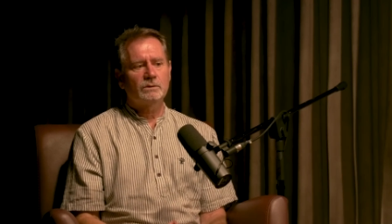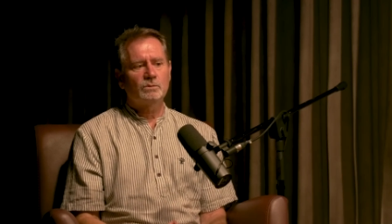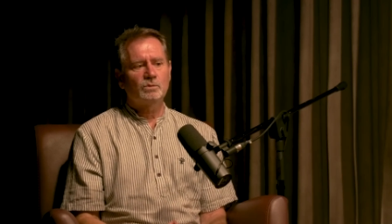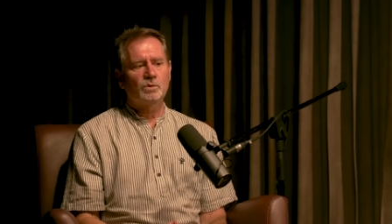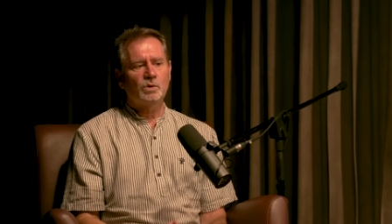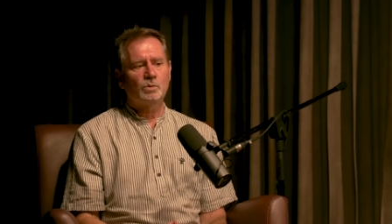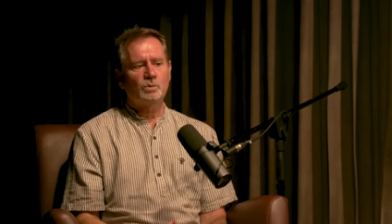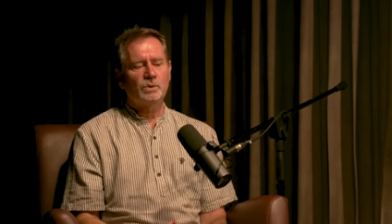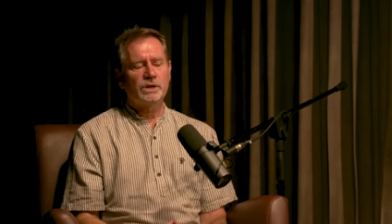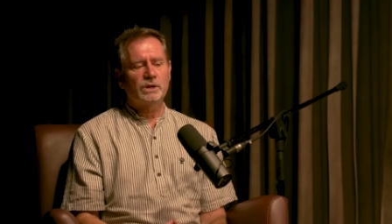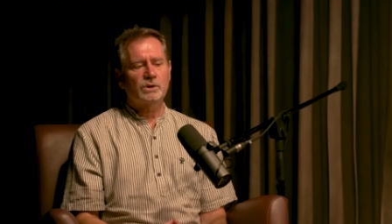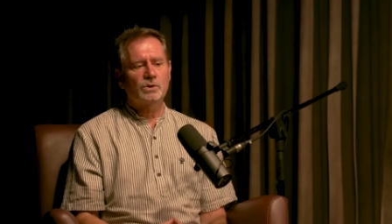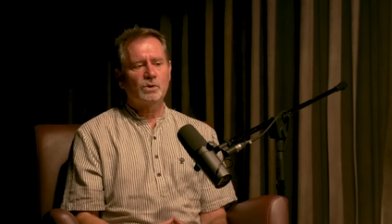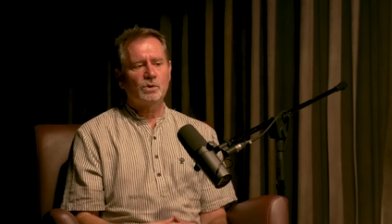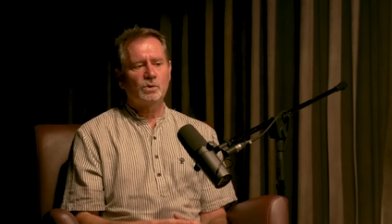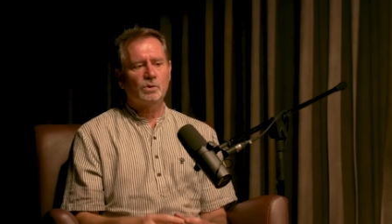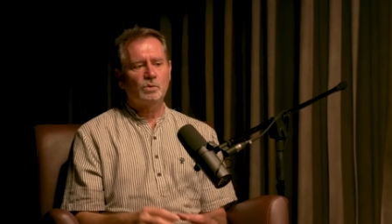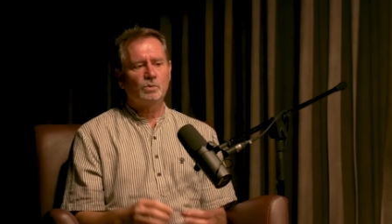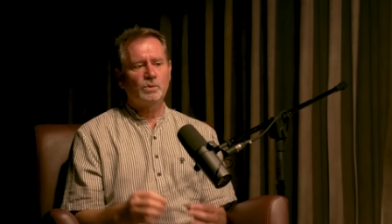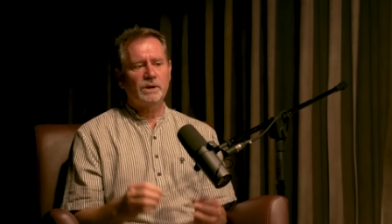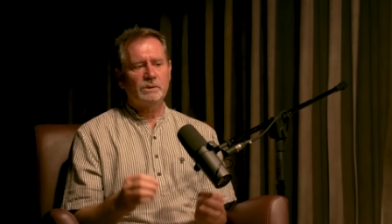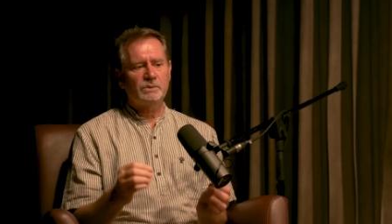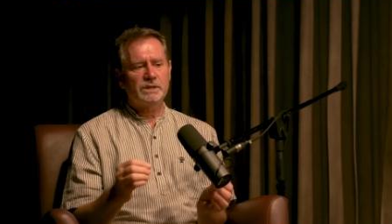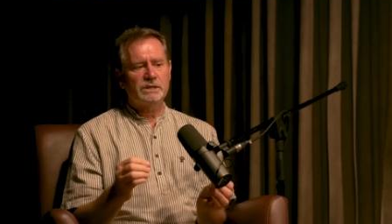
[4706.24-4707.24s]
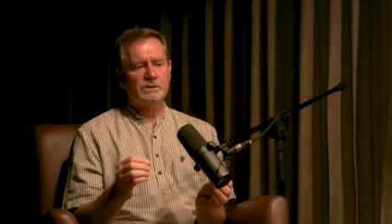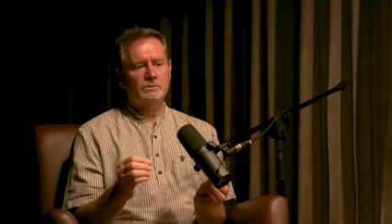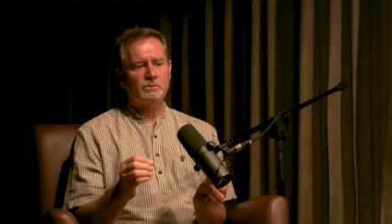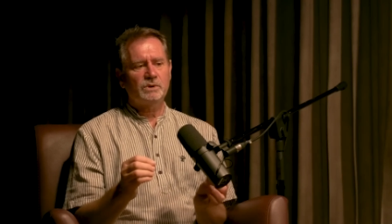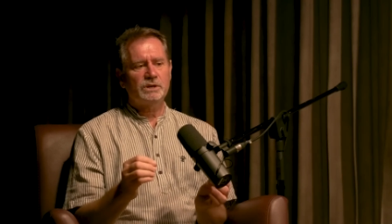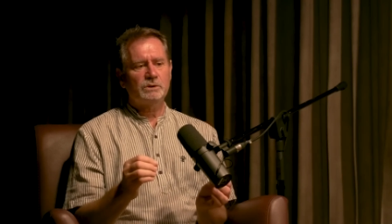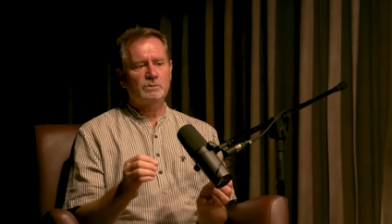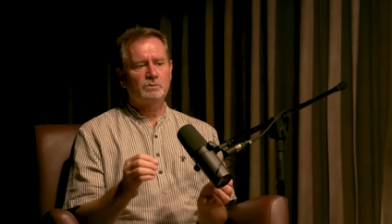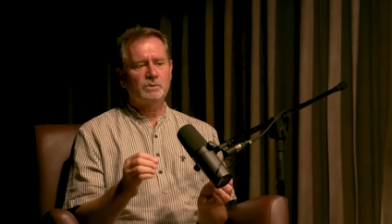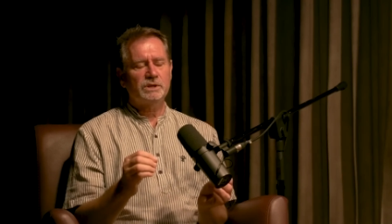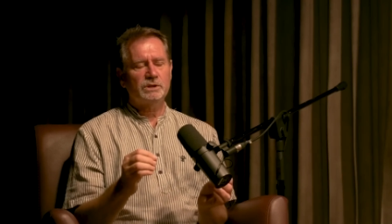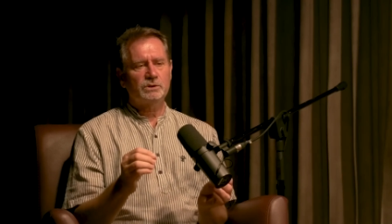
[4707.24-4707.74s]
what we call, when
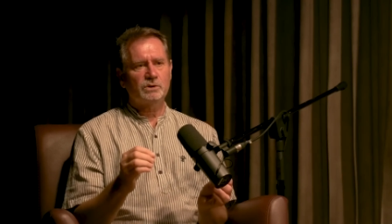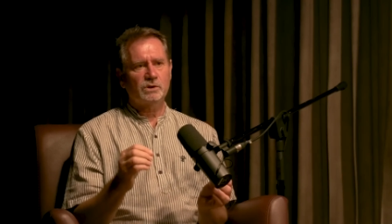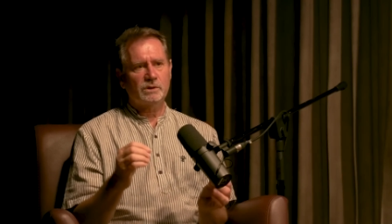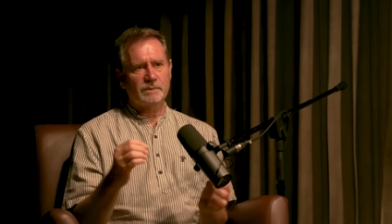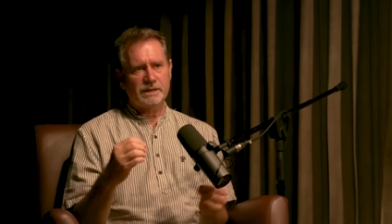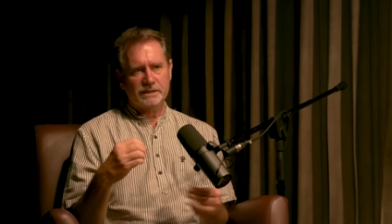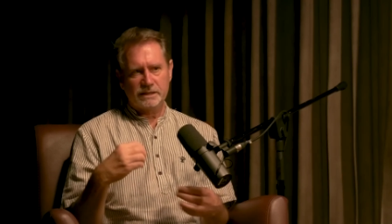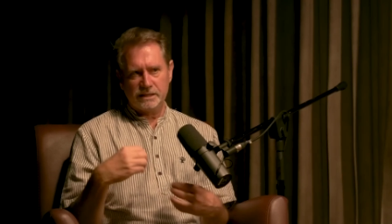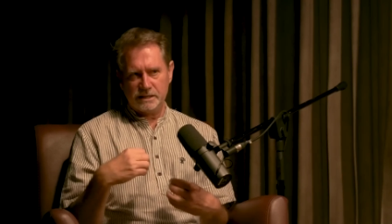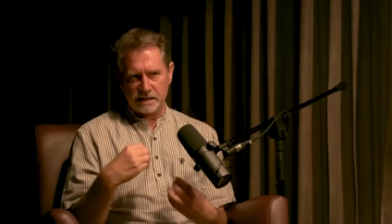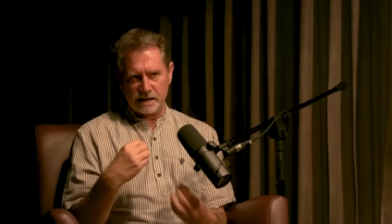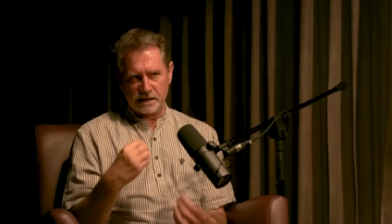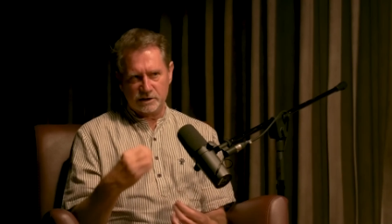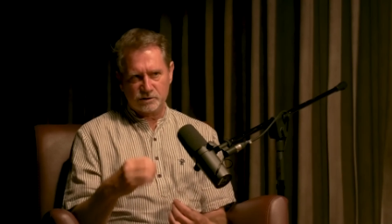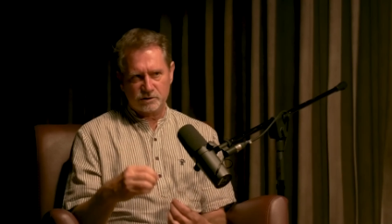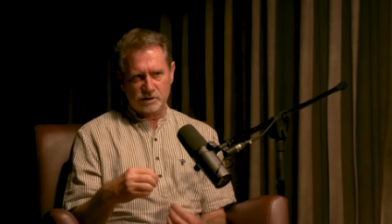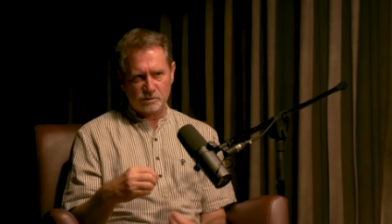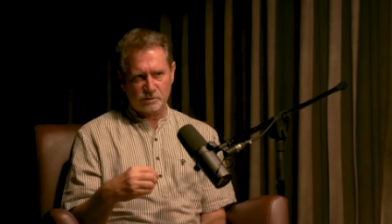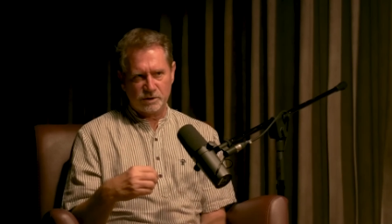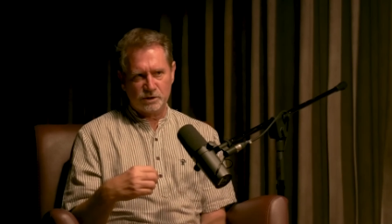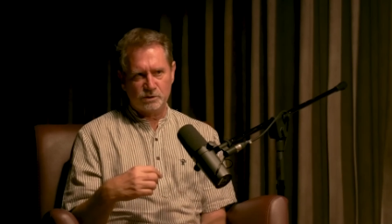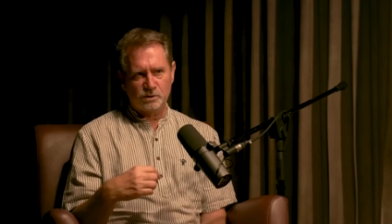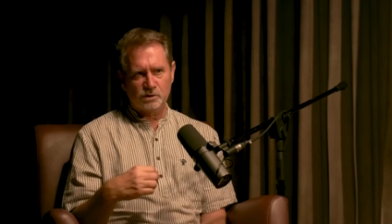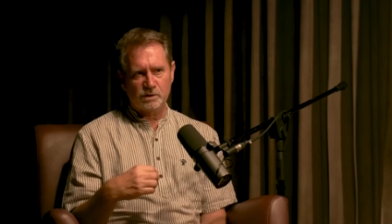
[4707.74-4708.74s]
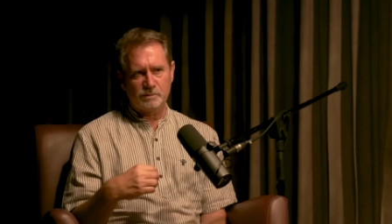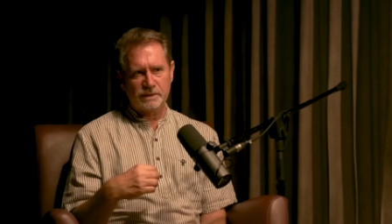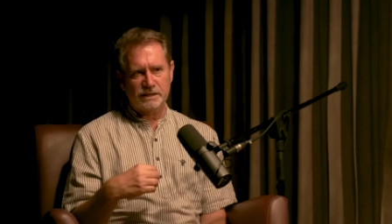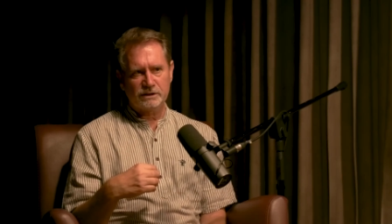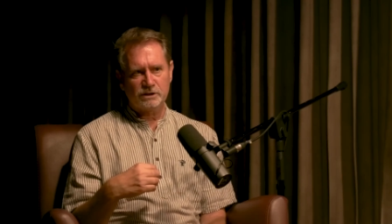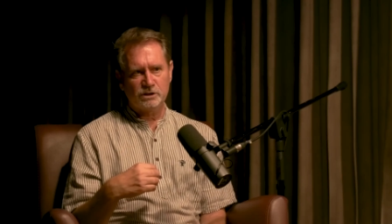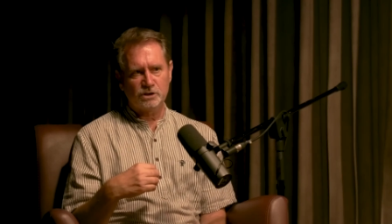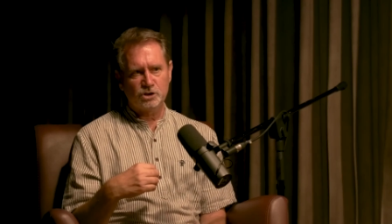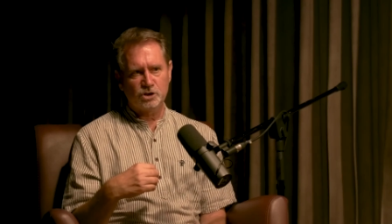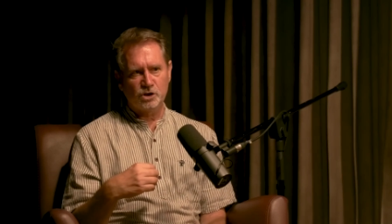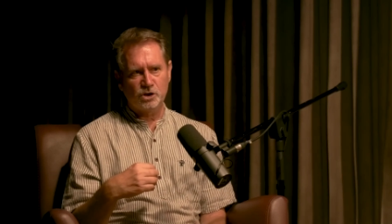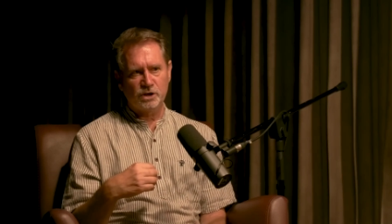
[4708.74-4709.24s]
we talk about the yatra, we talk about
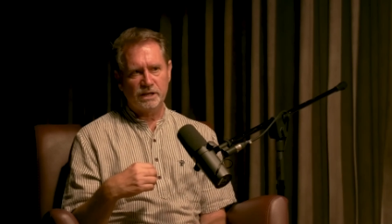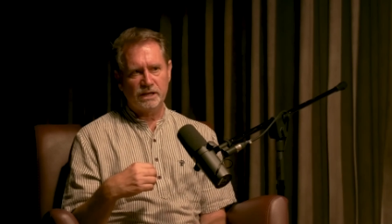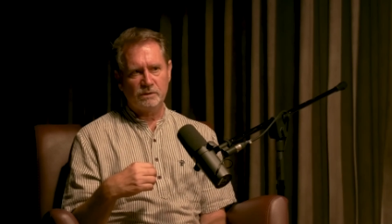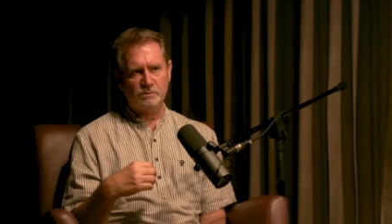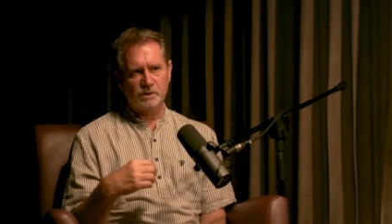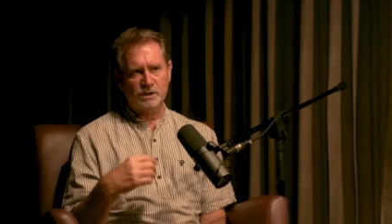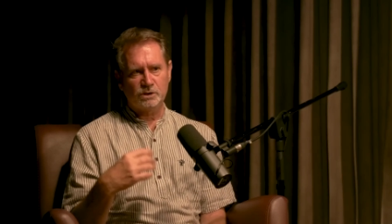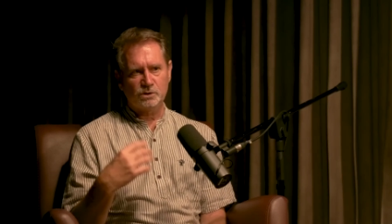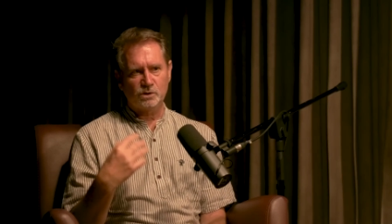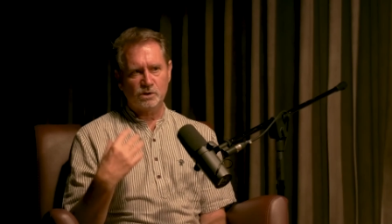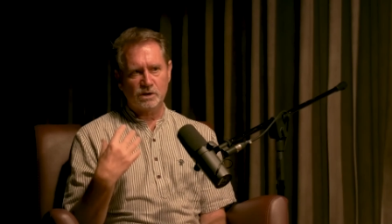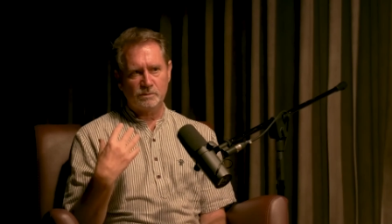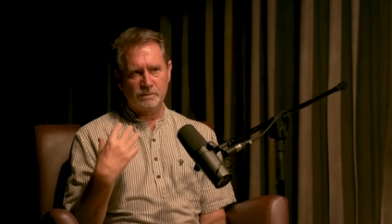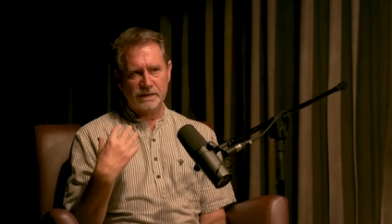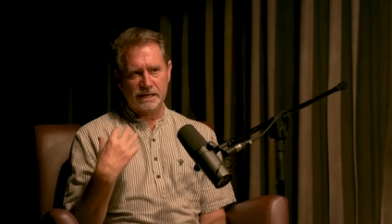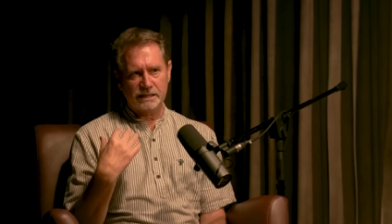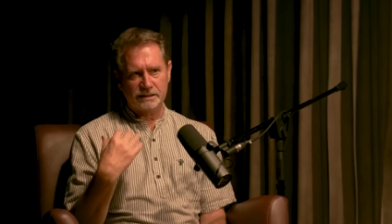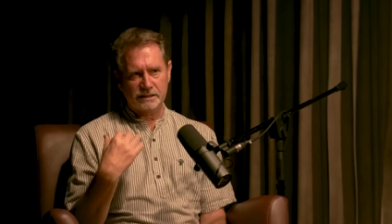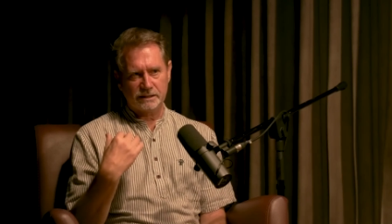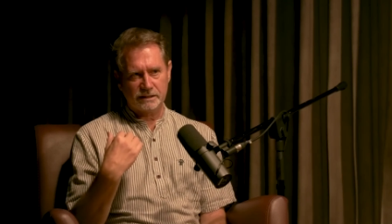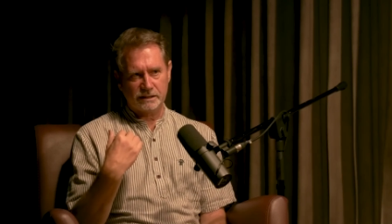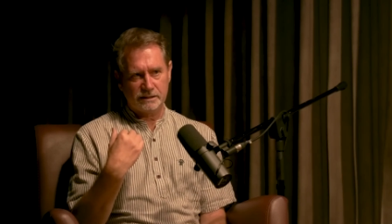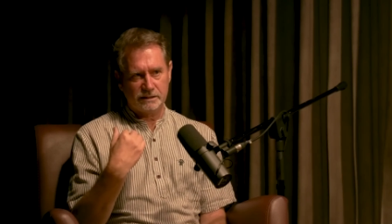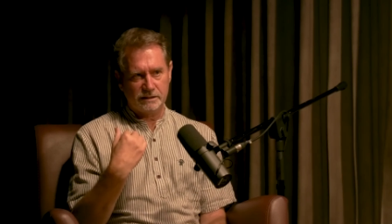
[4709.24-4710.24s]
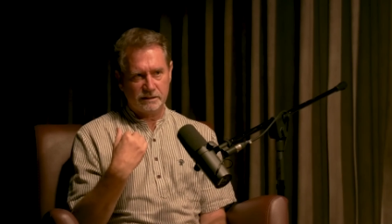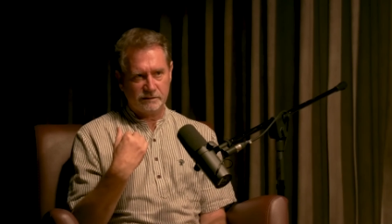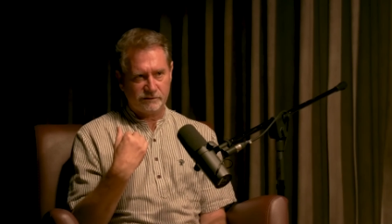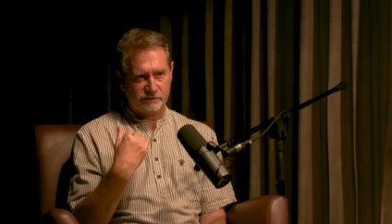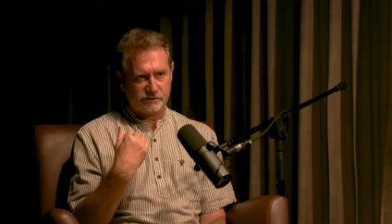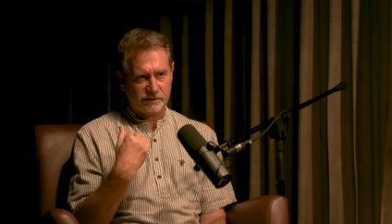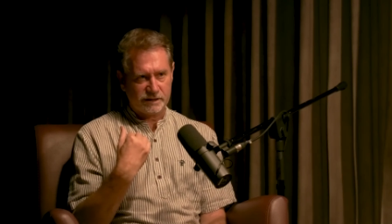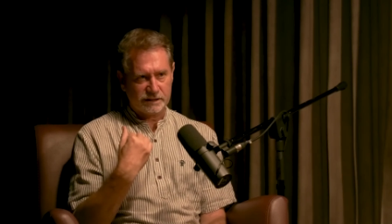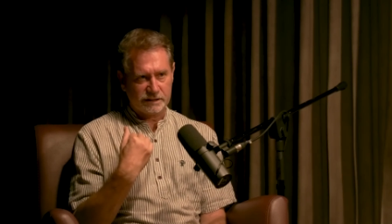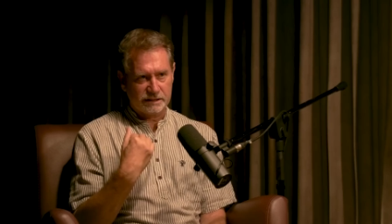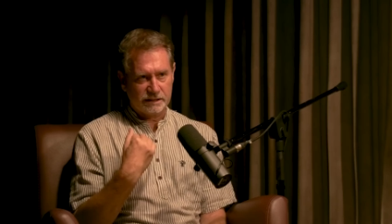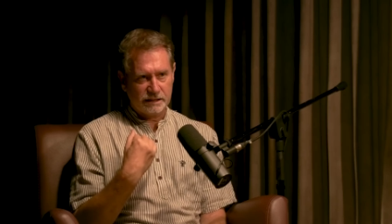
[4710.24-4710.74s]
the journey, and we talk about the
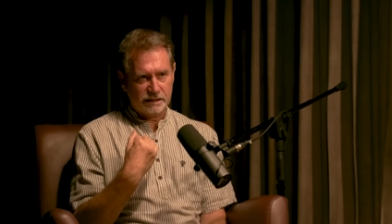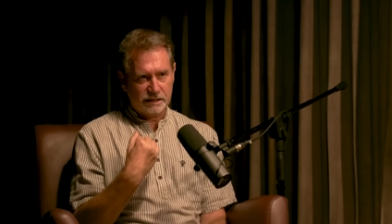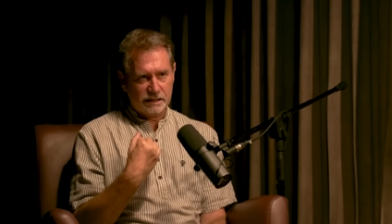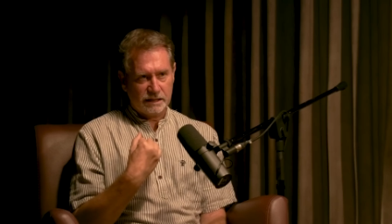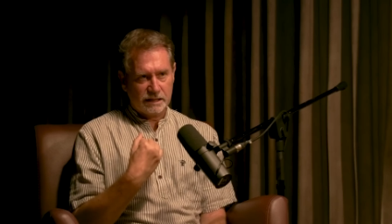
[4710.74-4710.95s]
different